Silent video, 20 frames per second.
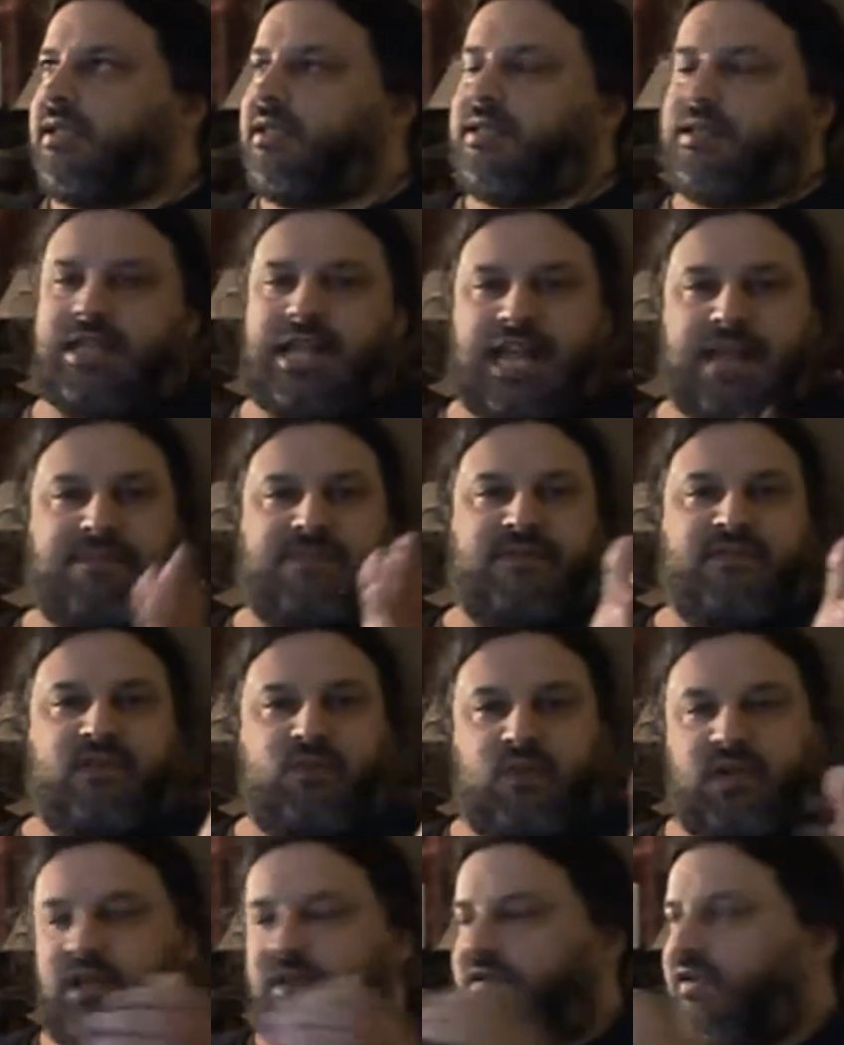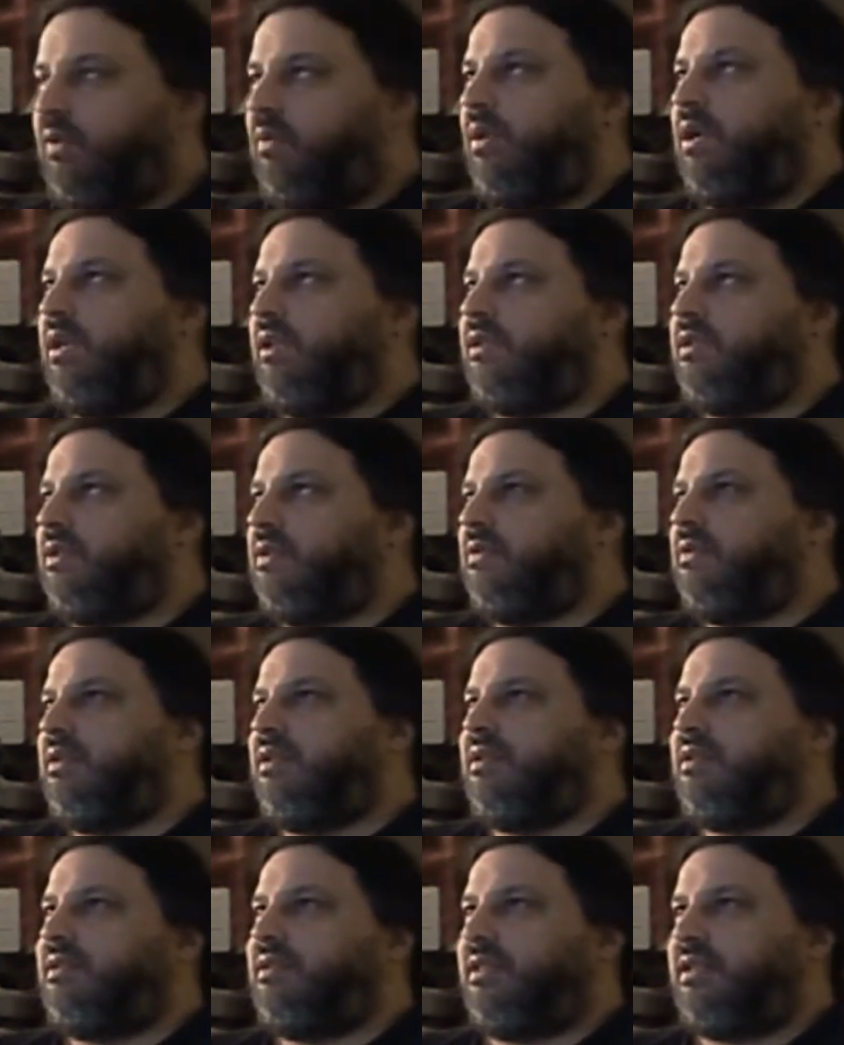Clap everyone if you want
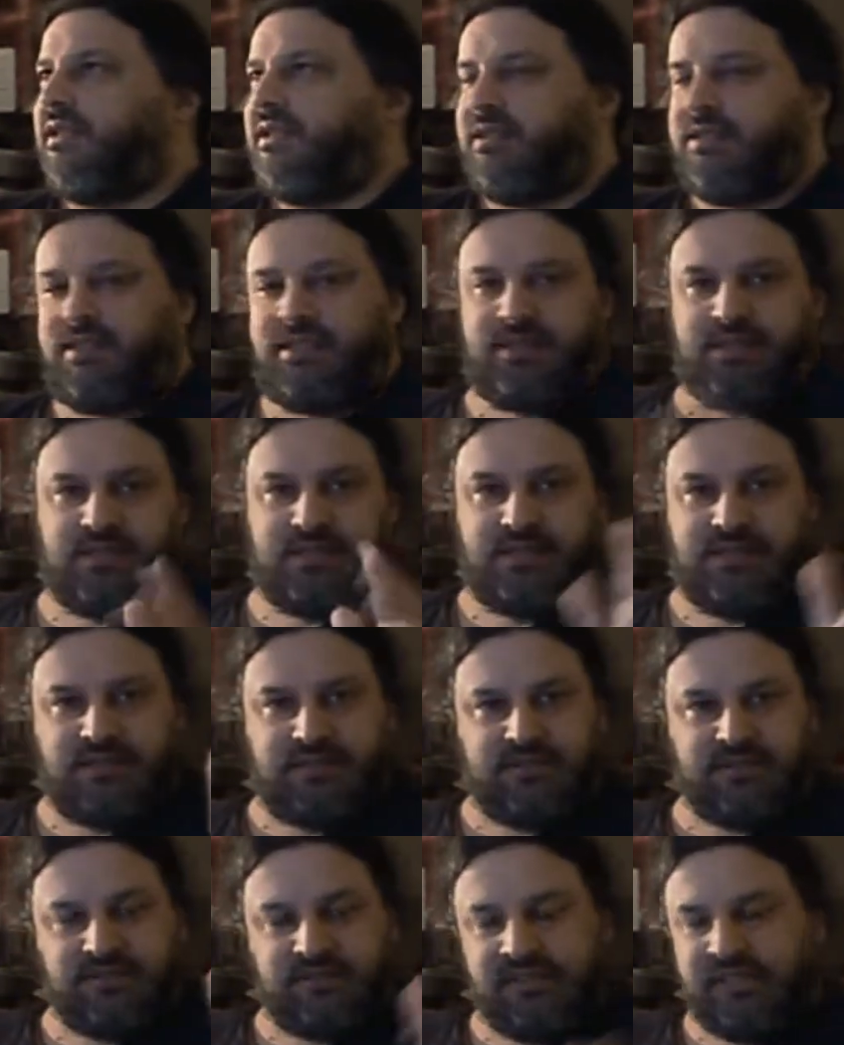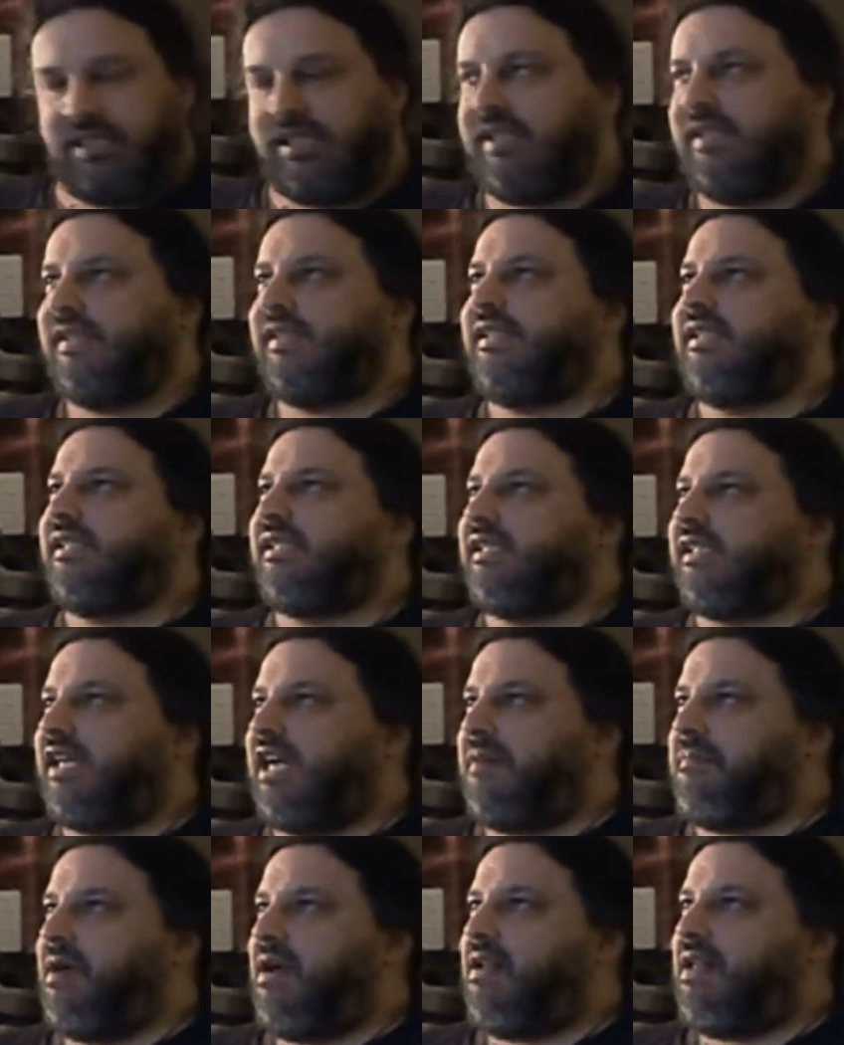to, and uh,
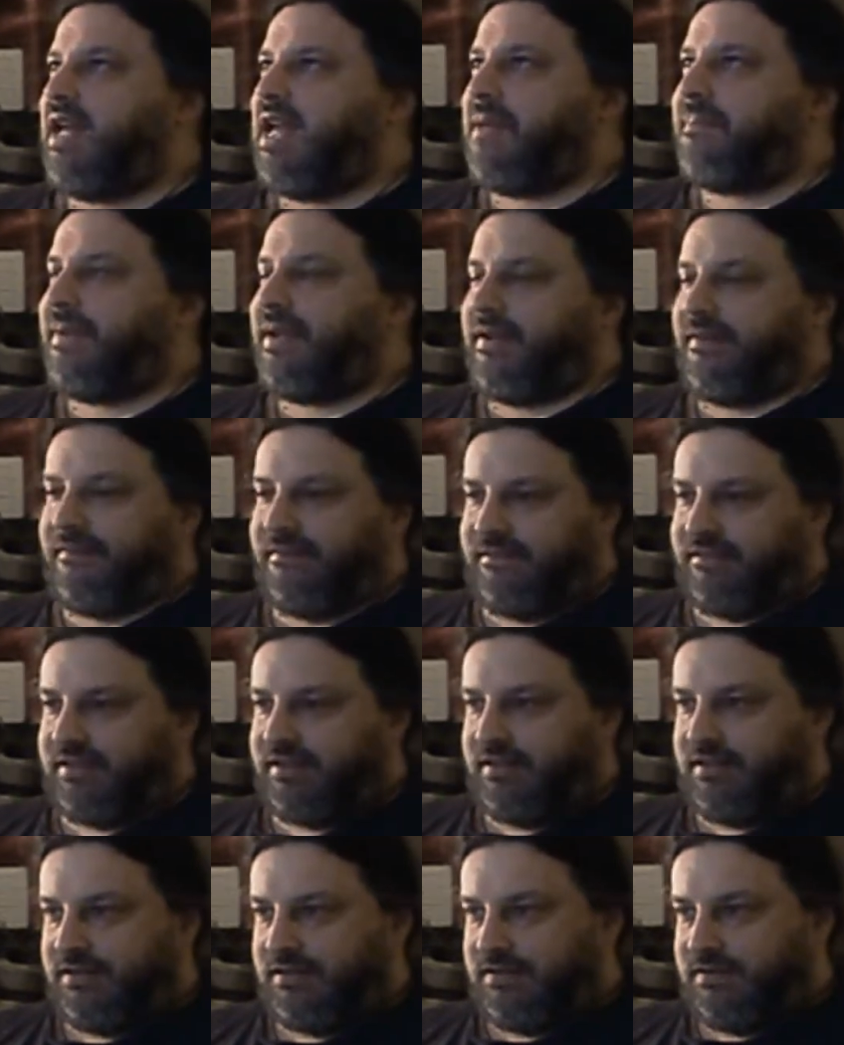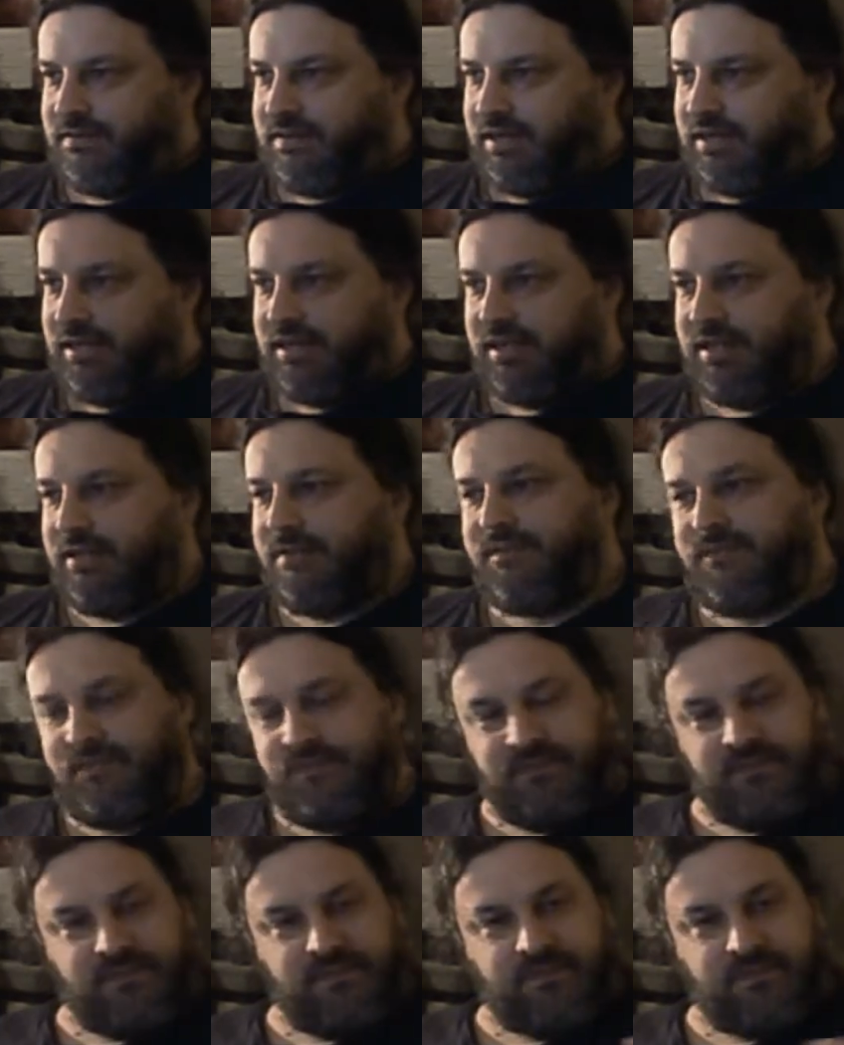I'm all happy. So
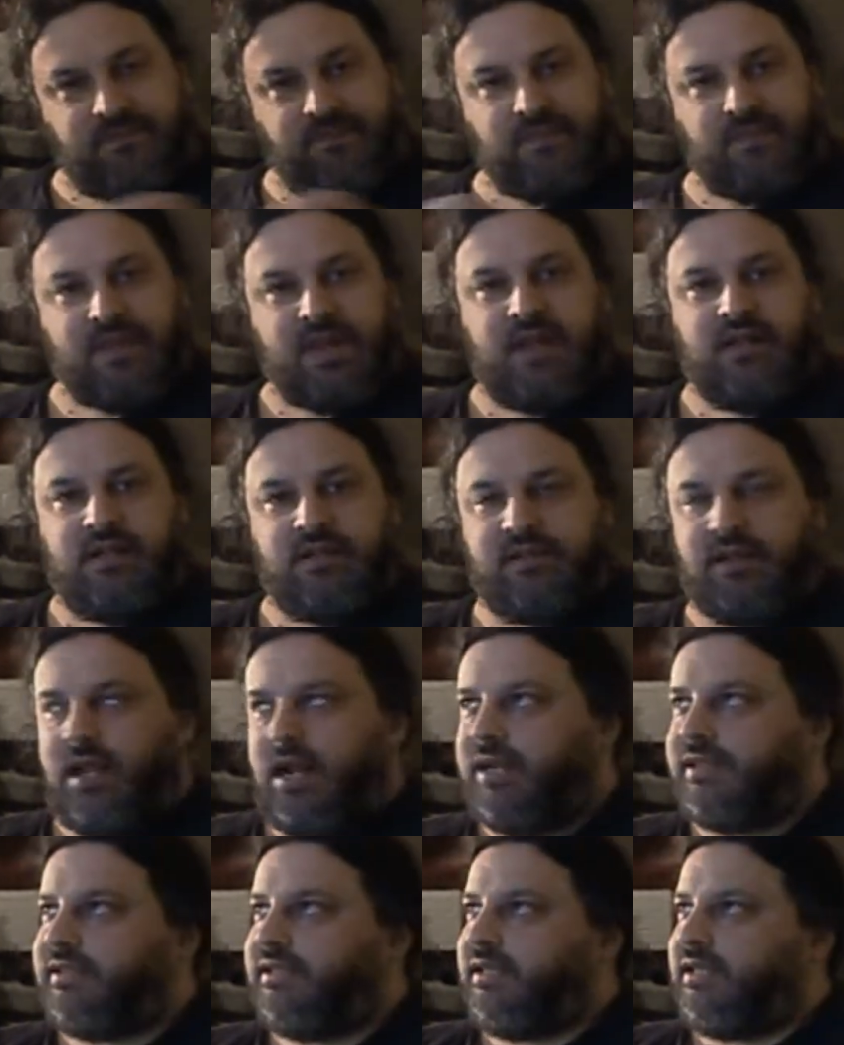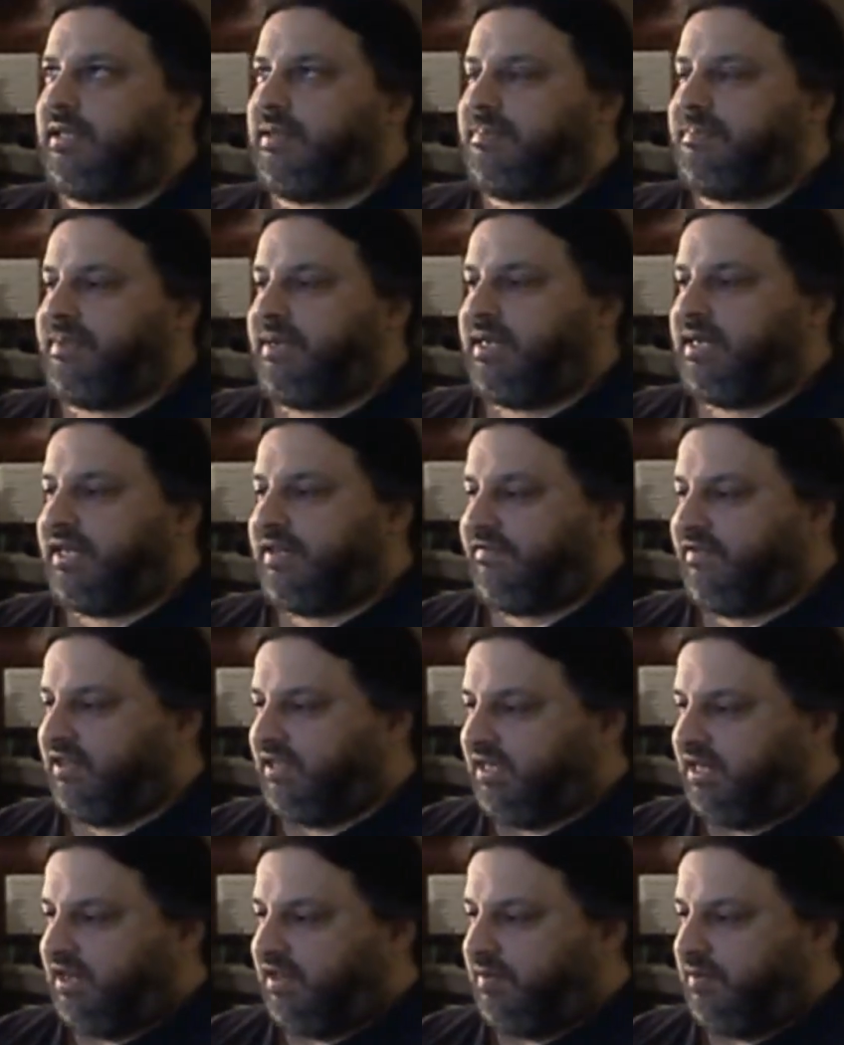uh, I'll talk to you in the bit, give
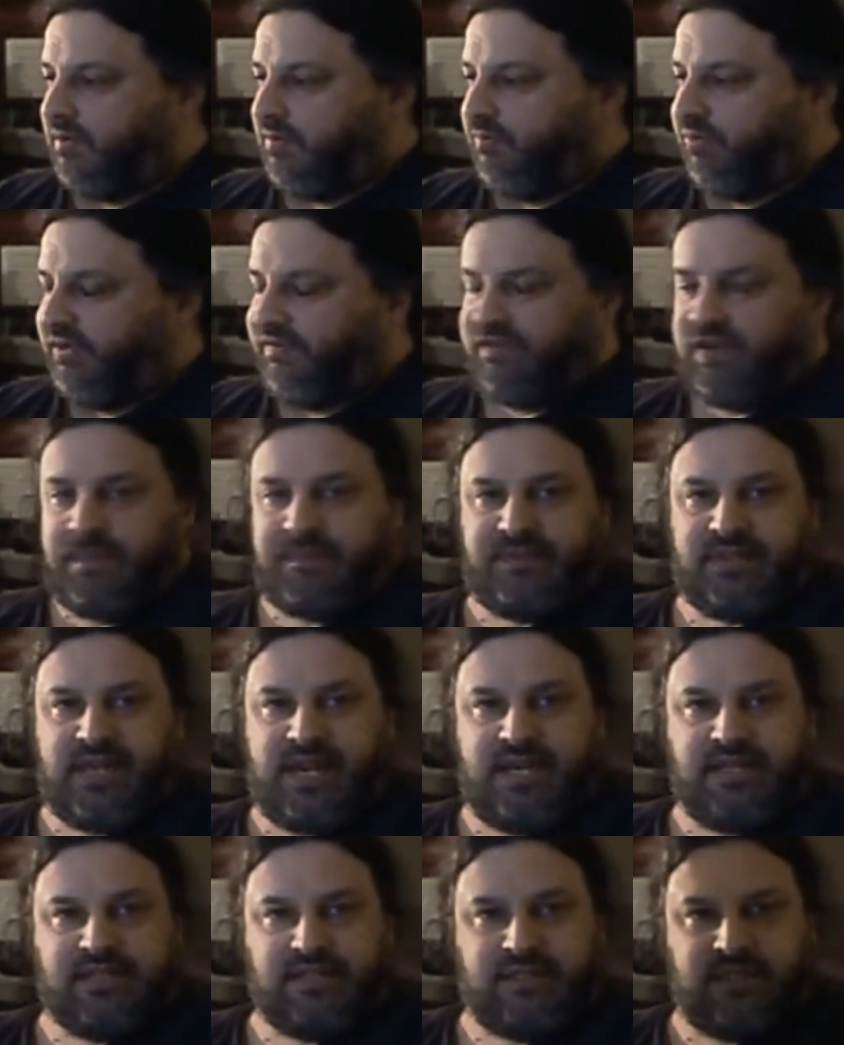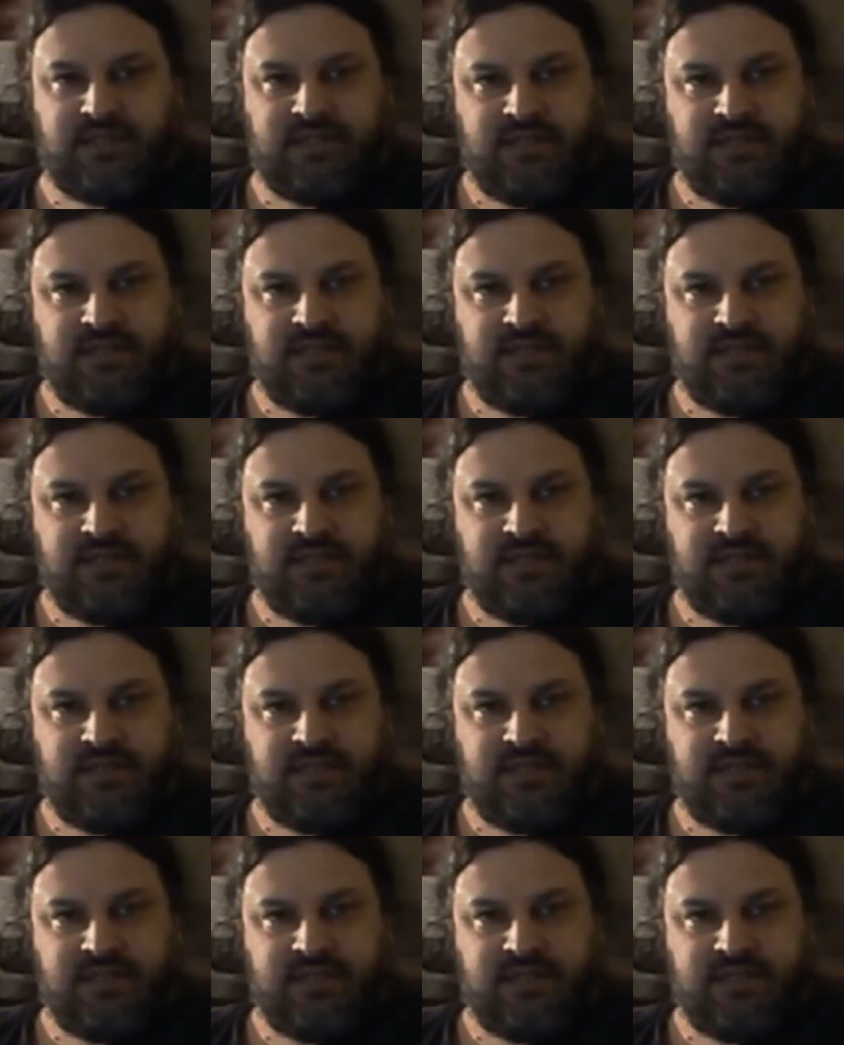you another brief update.